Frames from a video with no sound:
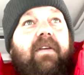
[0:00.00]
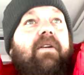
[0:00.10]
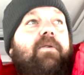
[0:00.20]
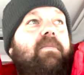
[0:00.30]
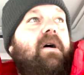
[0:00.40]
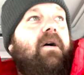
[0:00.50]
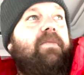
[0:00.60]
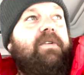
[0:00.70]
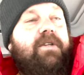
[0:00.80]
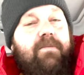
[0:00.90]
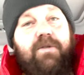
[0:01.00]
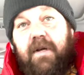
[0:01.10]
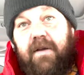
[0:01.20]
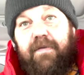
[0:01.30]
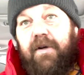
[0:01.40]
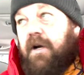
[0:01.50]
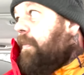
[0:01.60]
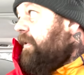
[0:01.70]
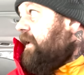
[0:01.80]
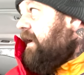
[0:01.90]
and her mom to come shred for a
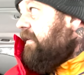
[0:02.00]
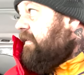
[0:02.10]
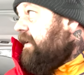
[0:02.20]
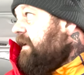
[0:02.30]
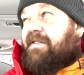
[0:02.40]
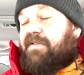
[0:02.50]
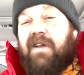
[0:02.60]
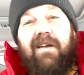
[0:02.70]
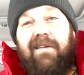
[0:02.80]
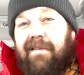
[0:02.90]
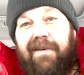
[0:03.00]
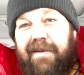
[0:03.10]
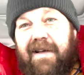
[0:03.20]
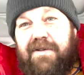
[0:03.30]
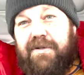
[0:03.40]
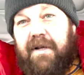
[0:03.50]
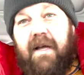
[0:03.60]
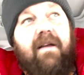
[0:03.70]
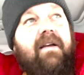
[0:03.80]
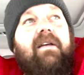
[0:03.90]
couple days. Shredded a little
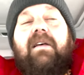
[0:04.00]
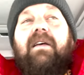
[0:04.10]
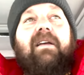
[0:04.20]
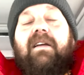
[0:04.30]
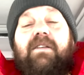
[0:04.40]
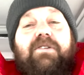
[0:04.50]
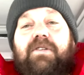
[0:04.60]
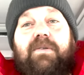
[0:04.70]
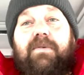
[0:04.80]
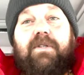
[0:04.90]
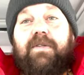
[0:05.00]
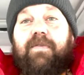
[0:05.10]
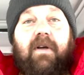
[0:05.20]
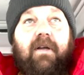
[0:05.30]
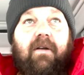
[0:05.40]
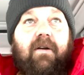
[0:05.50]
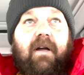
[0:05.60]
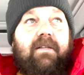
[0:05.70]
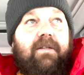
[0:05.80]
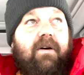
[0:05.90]
yesterday. Conditions were just fucking
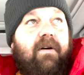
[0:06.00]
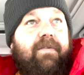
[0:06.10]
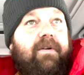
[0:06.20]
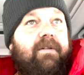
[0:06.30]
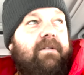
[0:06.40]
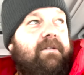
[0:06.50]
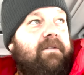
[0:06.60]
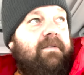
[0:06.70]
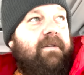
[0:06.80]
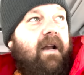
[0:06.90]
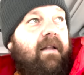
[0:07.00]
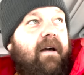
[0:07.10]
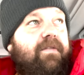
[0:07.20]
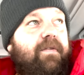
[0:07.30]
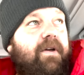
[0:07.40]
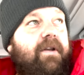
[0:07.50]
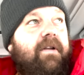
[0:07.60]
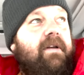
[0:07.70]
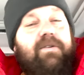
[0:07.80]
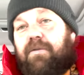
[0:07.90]
crazy awful. Not a lot of fun.
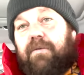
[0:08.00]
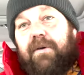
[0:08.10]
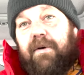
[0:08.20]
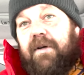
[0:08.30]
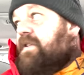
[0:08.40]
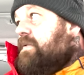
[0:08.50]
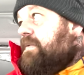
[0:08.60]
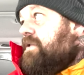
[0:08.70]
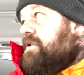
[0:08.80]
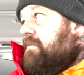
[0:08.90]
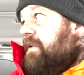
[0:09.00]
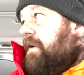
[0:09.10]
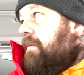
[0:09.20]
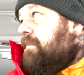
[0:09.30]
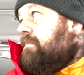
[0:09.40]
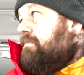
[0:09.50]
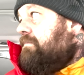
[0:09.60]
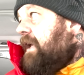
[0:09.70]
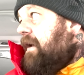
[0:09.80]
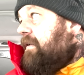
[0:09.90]
Took three runs, which, you know,
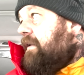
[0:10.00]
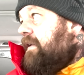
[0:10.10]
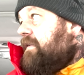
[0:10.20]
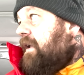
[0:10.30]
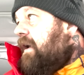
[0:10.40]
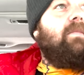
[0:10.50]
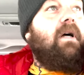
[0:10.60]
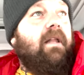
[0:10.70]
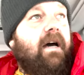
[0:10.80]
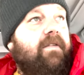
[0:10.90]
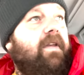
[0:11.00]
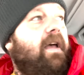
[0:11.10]
technically is a day. A lot has